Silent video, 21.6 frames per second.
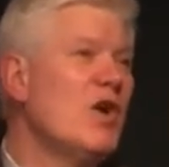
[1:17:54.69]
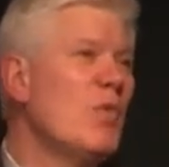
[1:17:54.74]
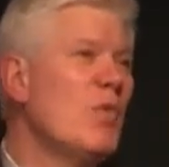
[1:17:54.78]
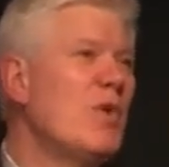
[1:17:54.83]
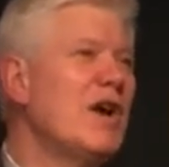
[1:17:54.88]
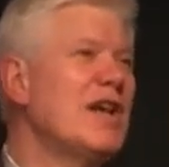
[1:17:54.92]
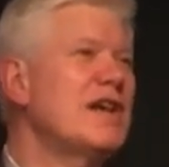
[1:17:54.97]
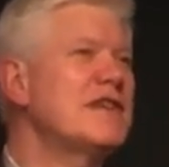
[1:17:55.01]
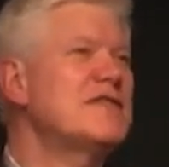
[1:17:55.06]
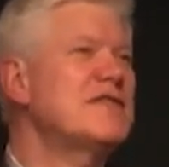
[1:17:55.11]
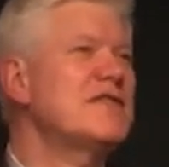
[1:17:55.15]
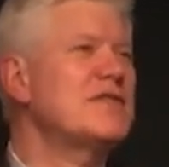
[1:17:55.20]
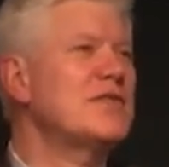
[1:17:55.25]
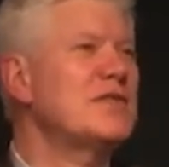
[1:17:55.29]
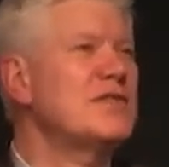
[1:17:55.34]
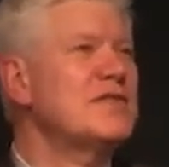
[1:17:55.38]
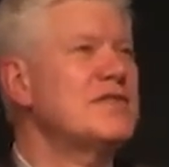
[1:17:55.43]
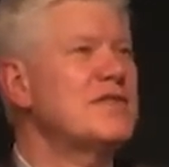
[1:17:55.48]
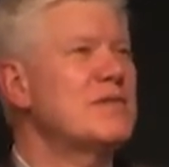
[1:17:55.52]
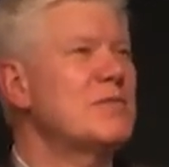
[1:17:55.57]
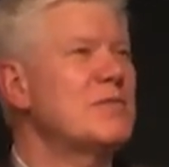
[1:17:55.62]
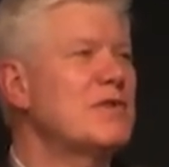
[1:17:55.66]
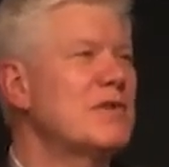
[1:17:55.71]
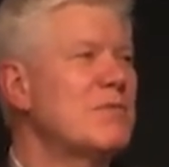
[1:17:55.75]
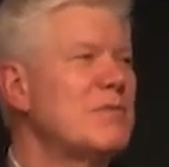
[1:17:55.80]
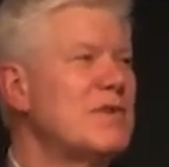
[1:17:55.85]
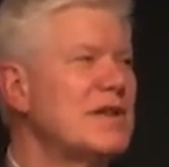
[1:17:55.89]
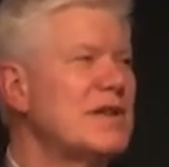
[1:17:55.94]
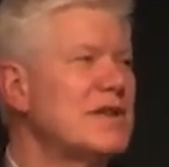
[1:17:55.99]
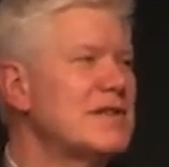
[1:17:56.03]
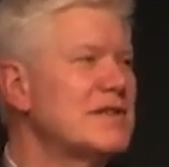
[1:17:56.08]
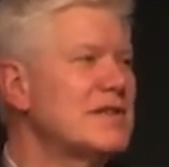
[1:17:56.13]
Well, it's associated with
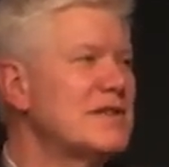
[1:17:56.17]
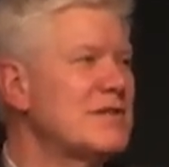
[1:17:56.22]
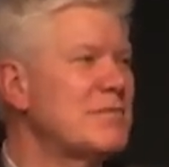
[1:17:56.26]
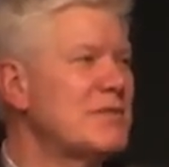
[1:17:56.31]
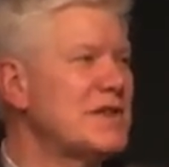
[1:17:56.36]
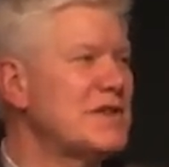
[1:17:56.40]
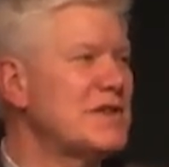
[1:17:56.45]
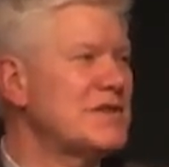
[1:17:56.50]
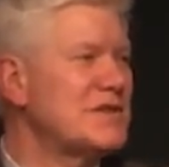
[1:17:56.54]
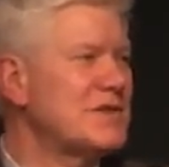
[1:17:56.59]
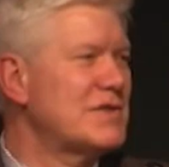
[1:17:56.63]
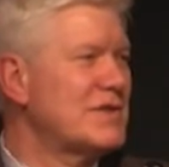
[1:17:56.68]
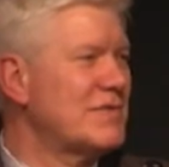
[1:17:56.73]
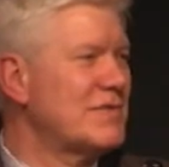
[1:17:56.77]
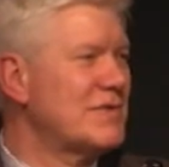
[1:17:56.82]
the emergence